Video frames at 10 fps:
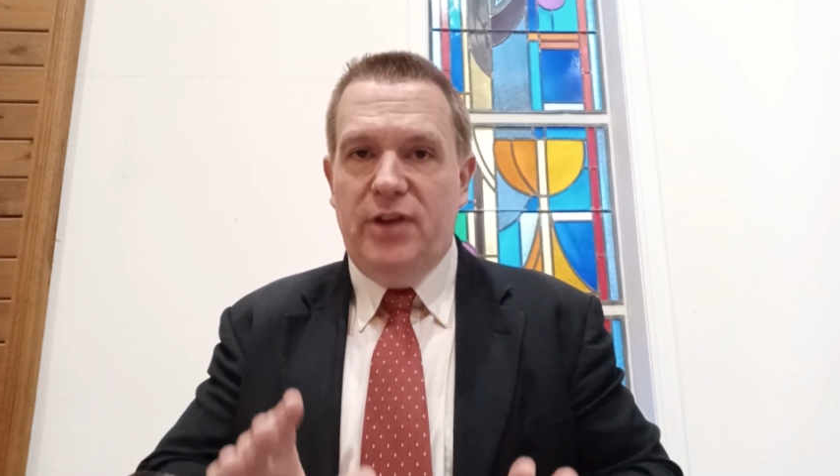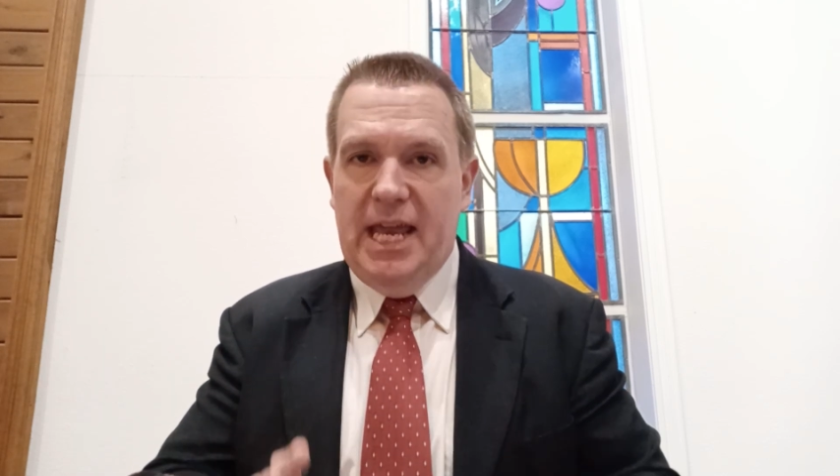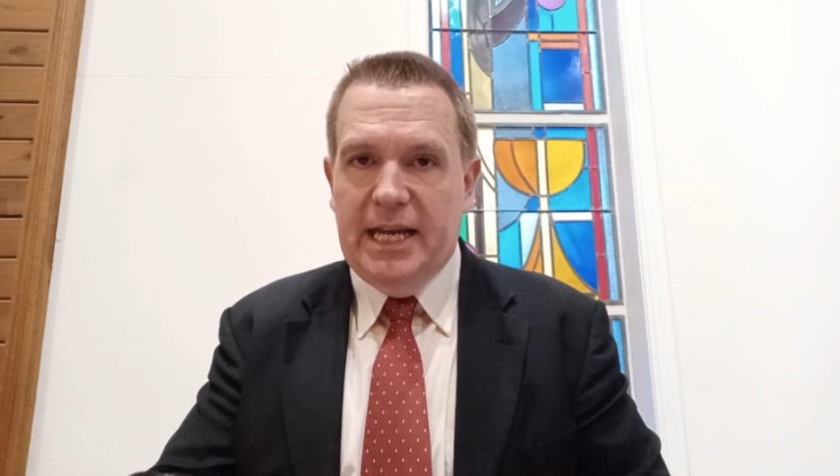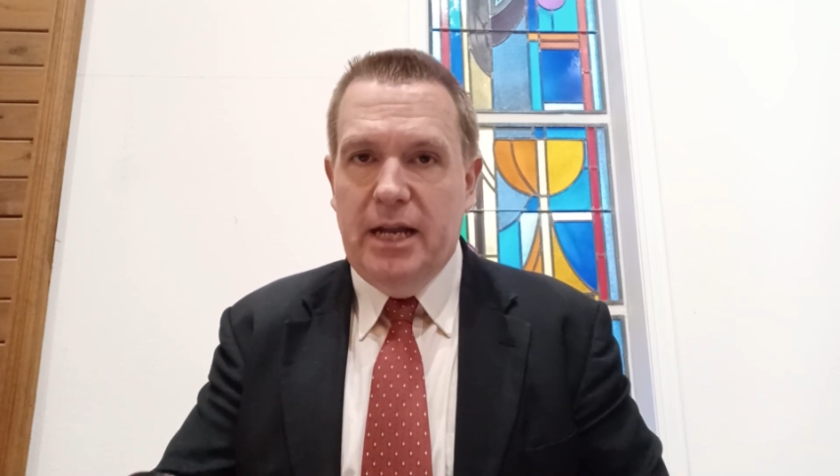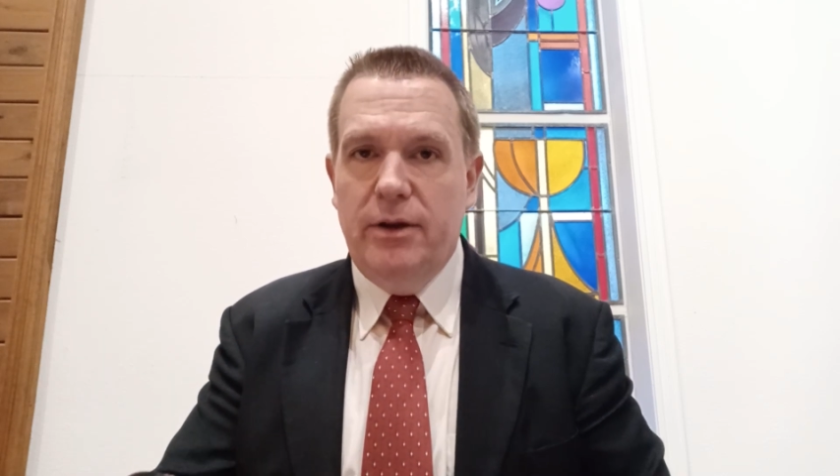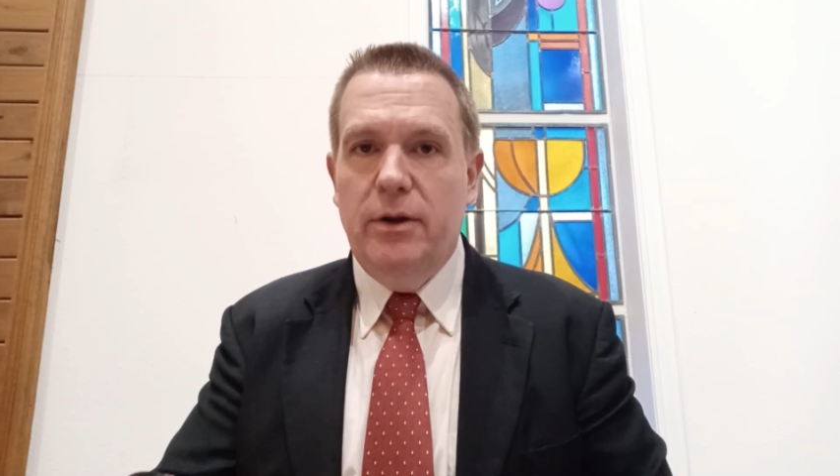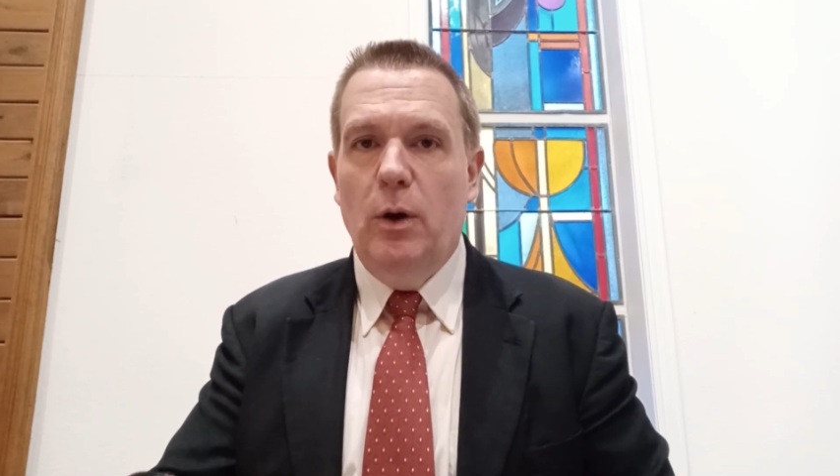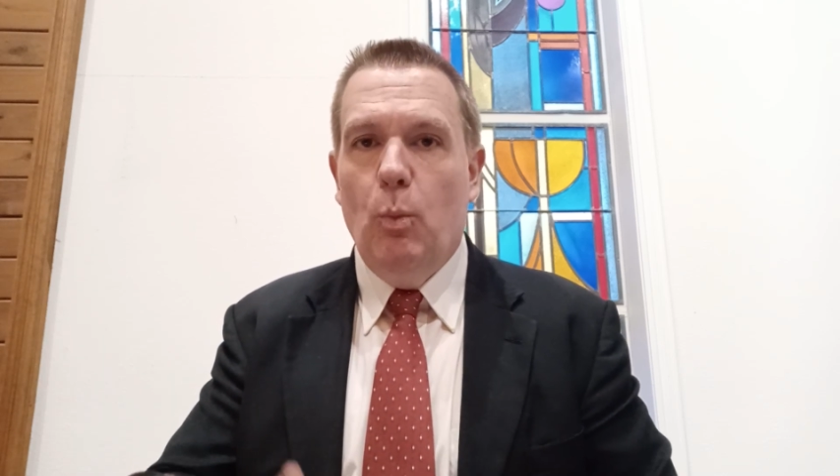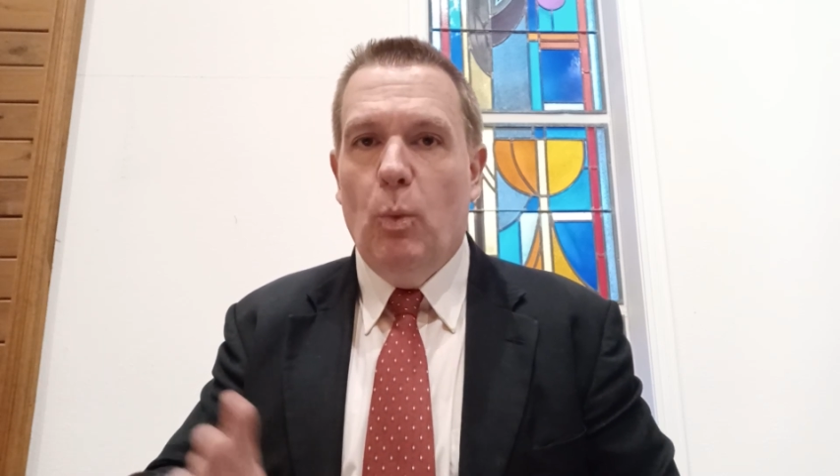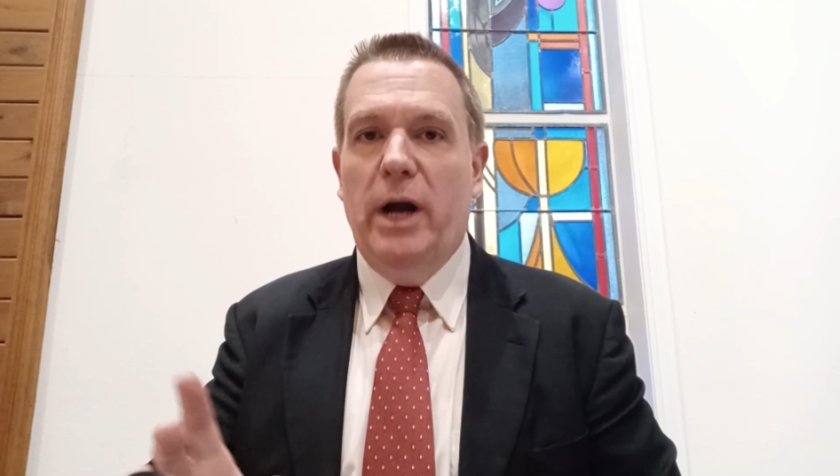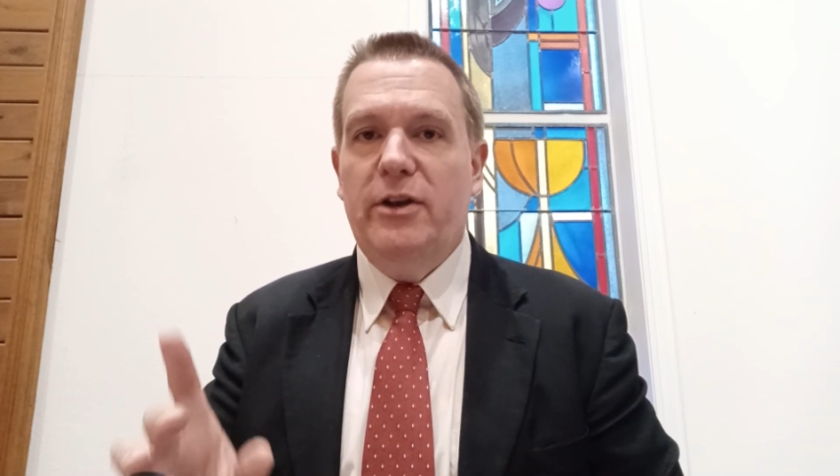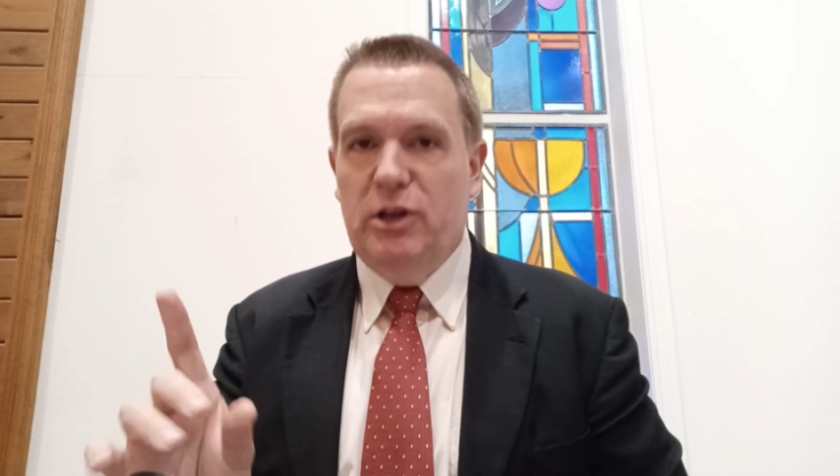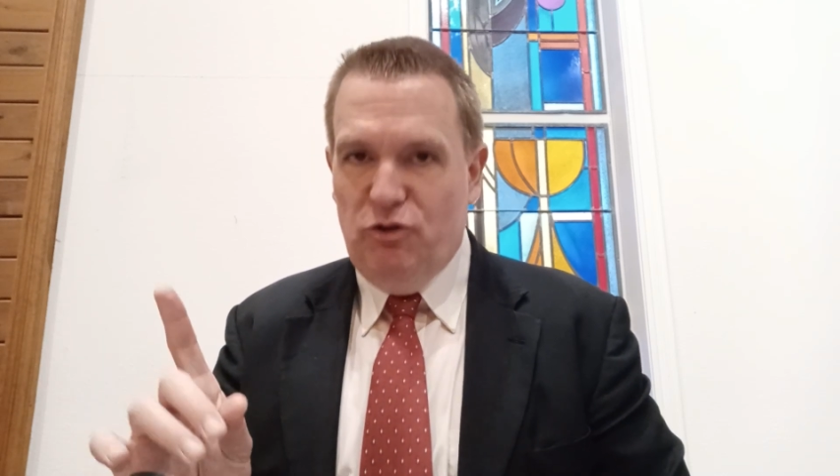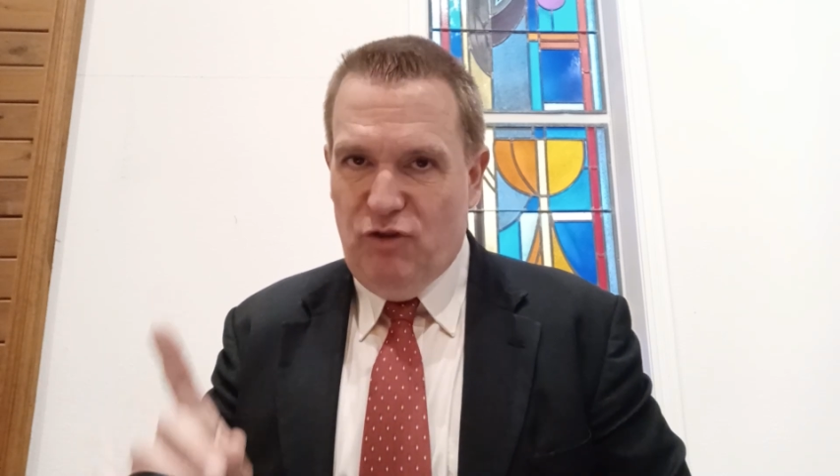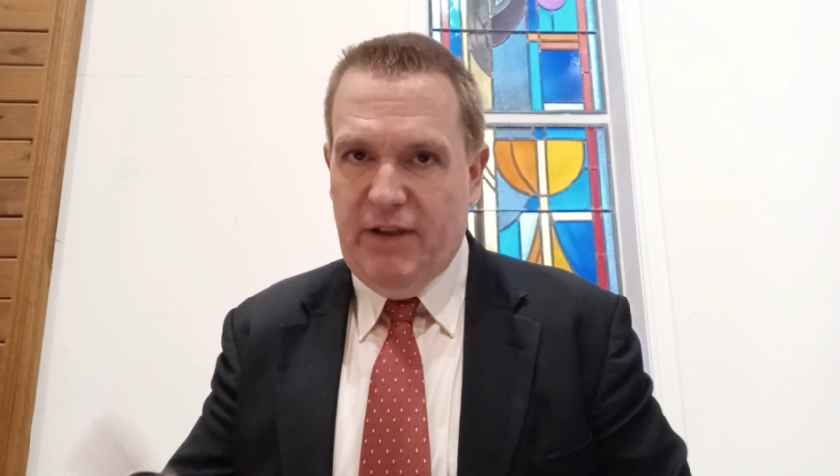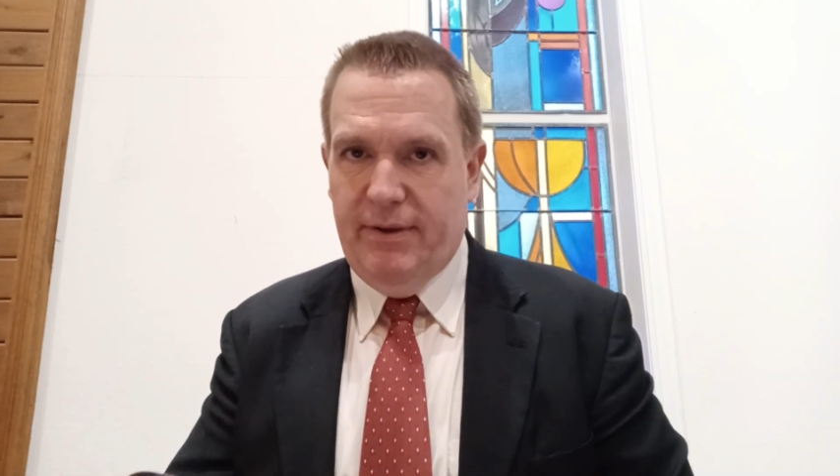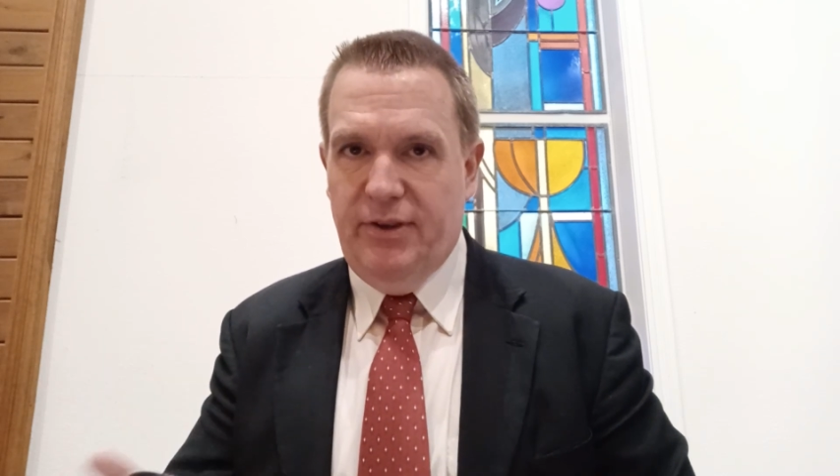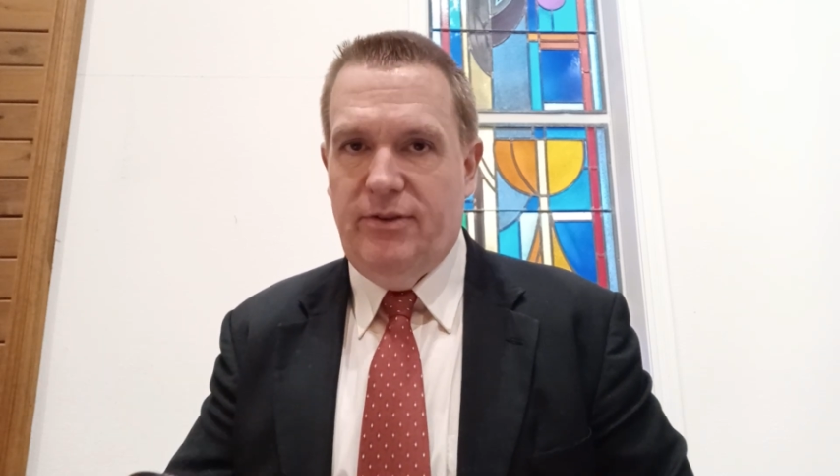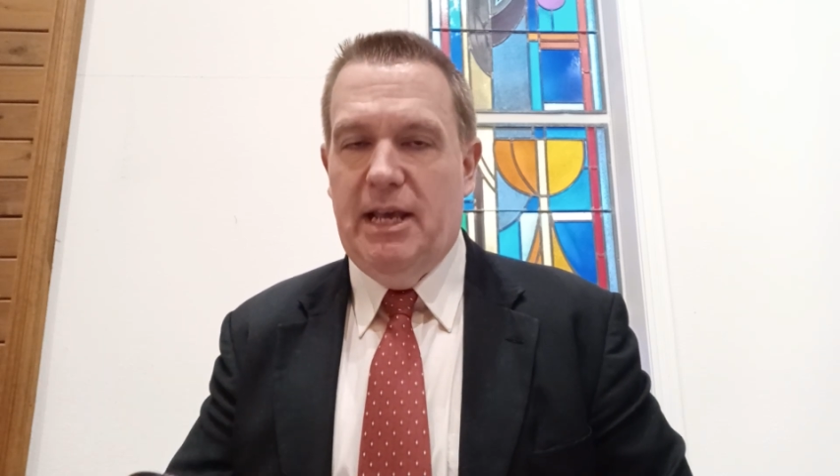taken what Jesus